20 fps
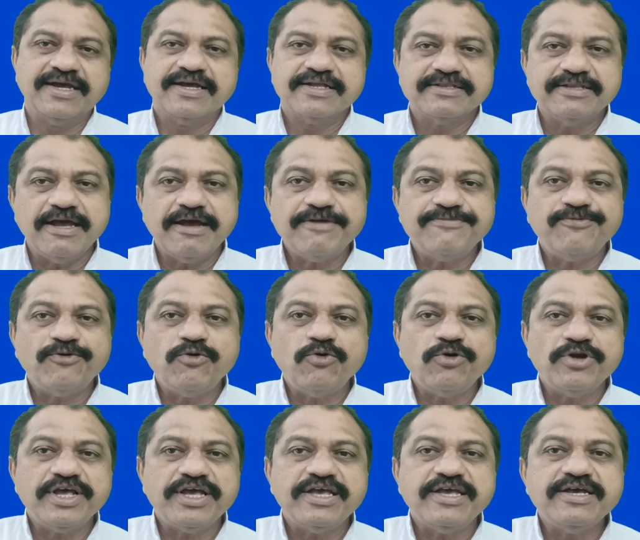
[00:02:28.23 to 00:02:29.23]

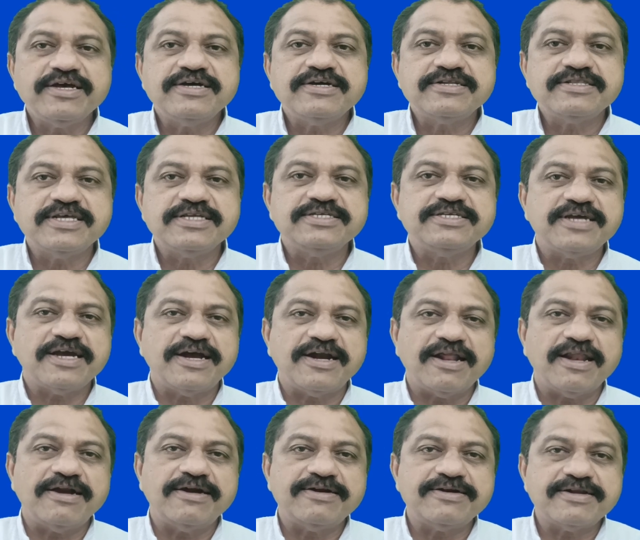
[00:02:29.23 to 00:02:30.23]
Therefore, here the
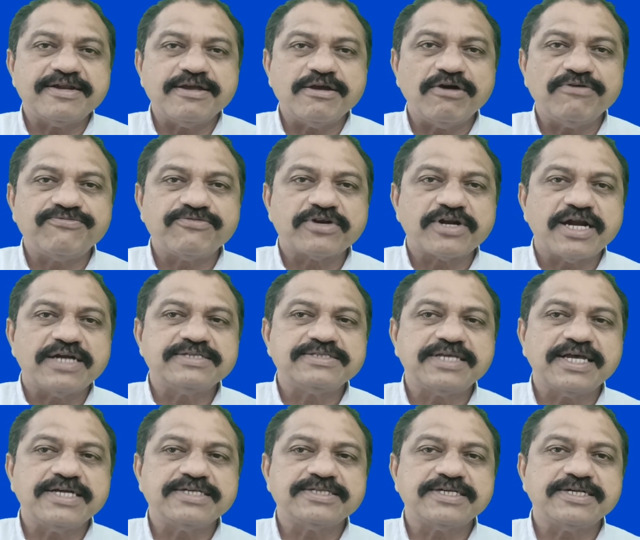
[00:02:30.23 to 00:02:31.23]
journal entry of
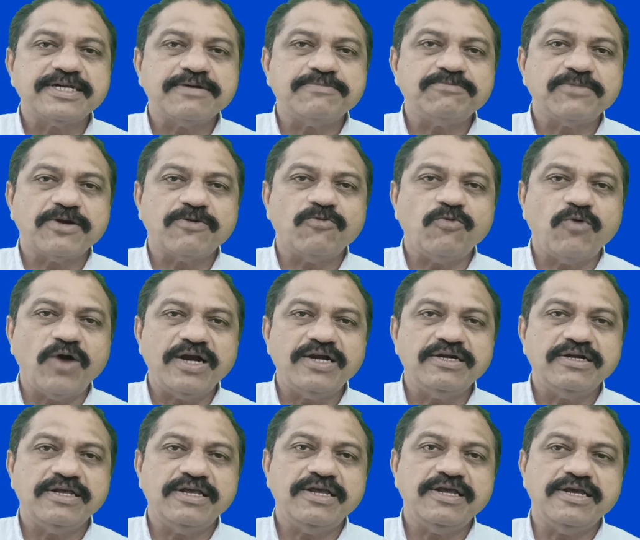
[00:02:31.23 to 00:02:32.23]
transaction number
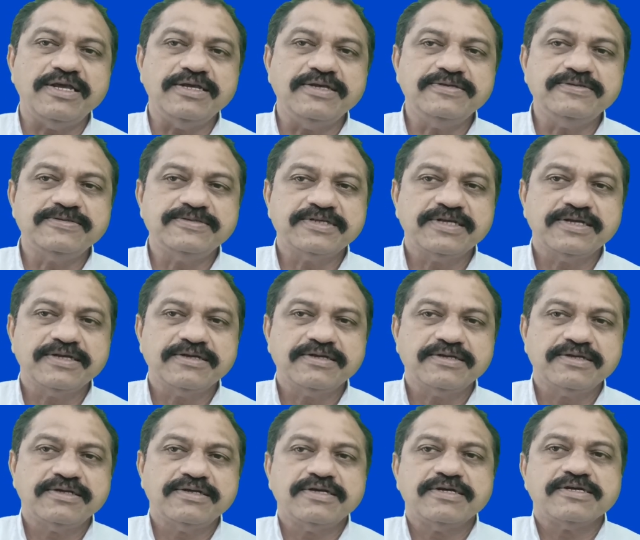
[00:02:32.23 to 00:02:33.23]
1 is
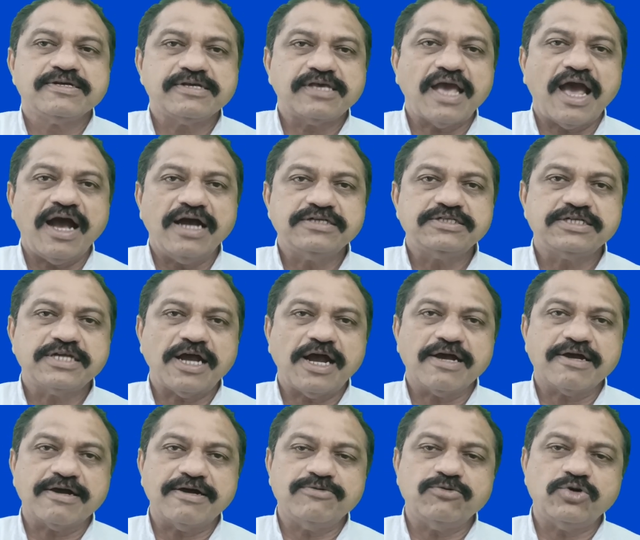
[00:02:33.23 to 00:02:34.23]
cash
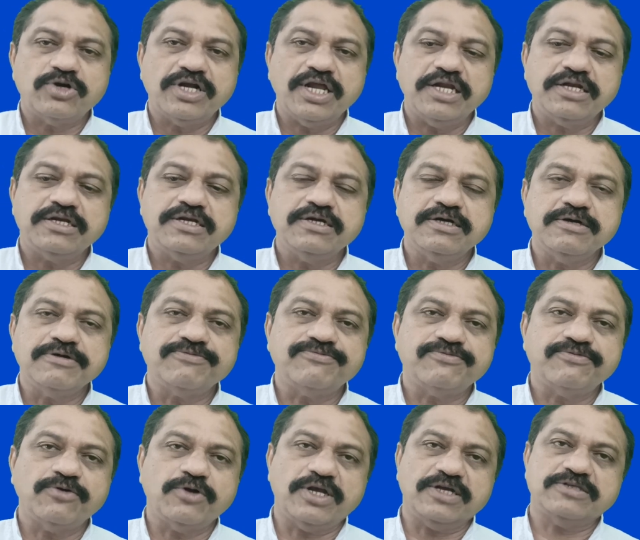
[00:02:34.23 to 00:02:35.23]
account debtor,
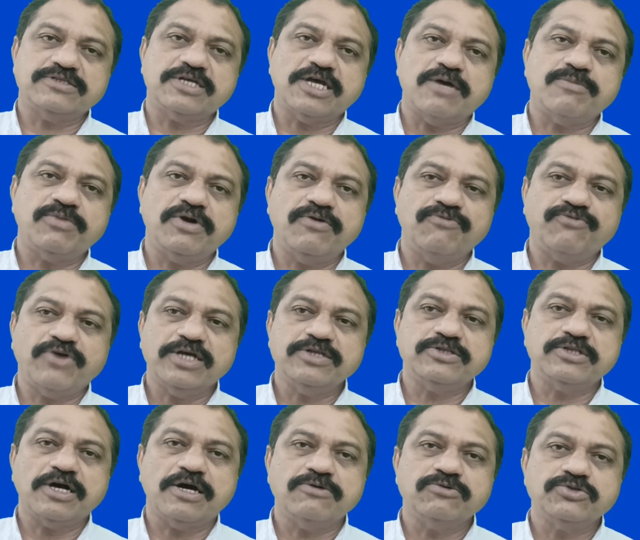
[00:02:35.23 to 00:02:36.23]
for example,
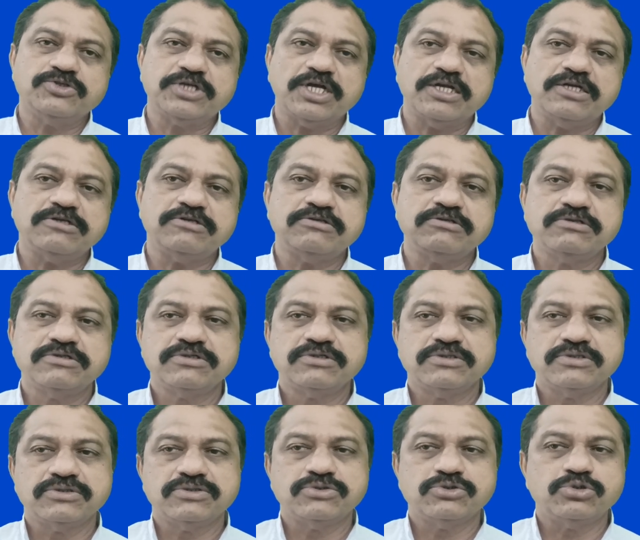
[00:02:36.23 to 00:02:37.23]
5000
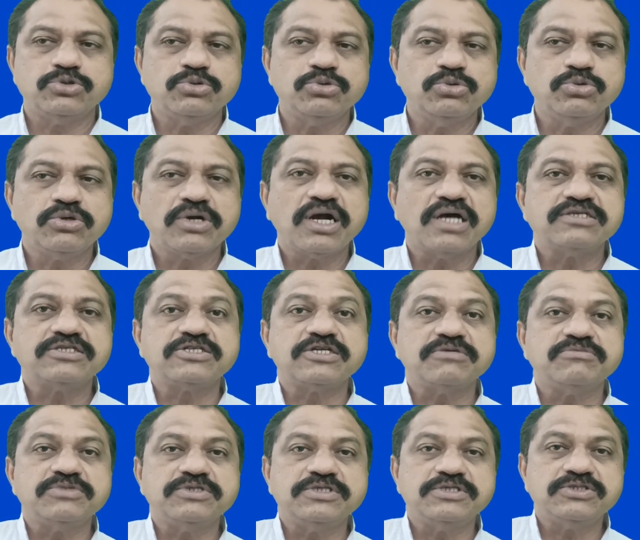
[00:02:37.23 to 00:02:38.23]
to
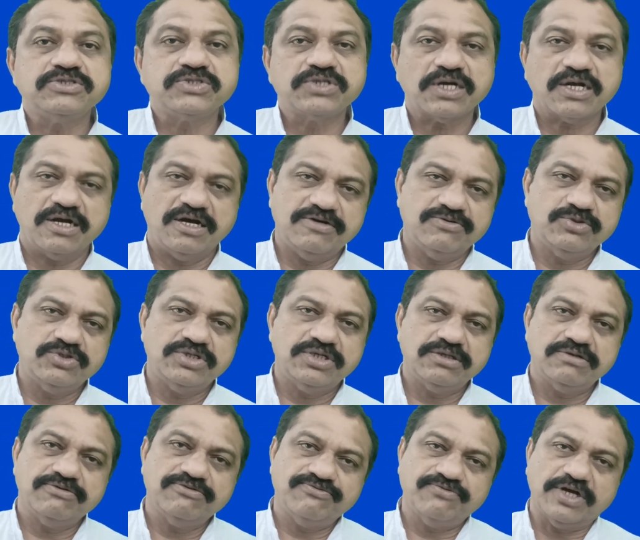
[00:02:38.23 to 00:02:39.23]
customers account
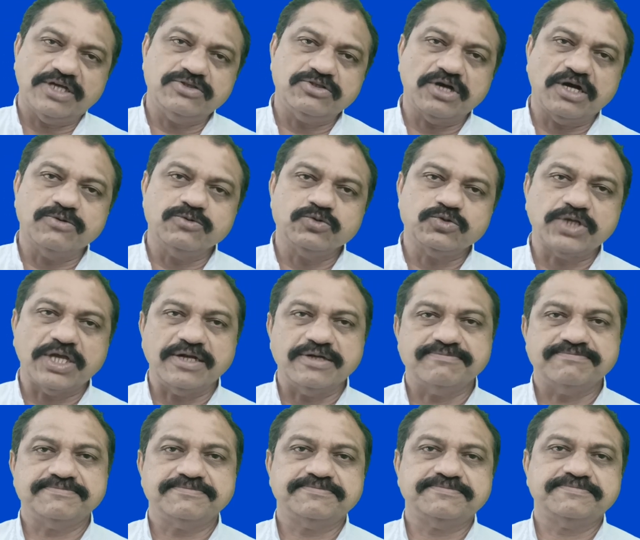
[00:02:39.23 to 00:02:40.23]

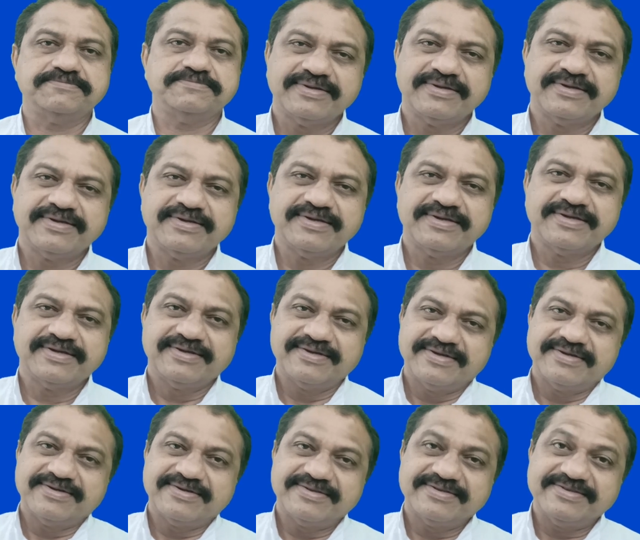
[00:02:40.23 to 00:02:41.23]
5000.
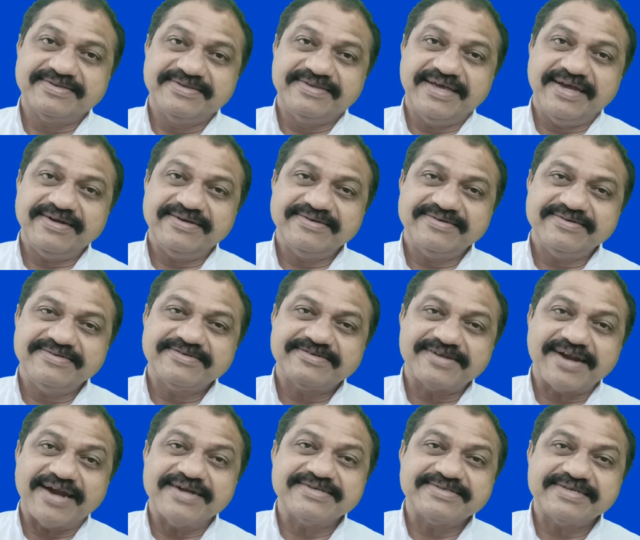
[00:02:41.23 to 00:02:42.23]
Then
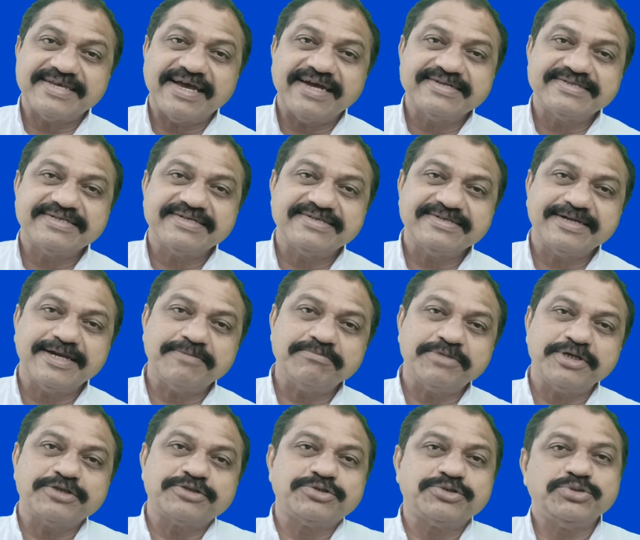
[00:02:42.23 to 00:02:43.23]
transaction
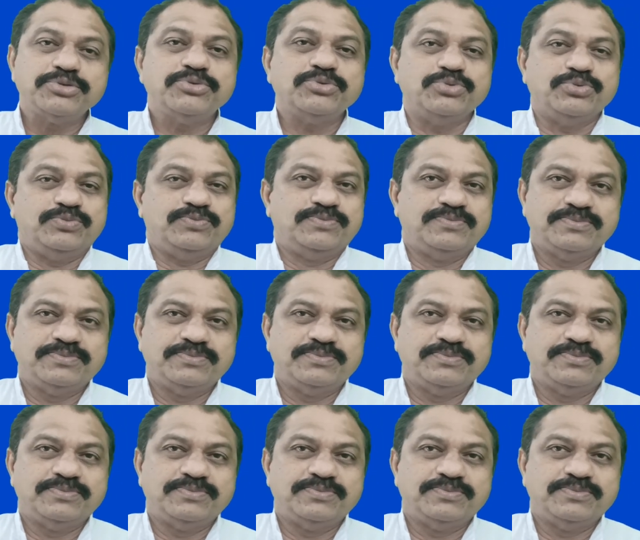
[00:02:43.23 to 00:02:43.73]
number 2.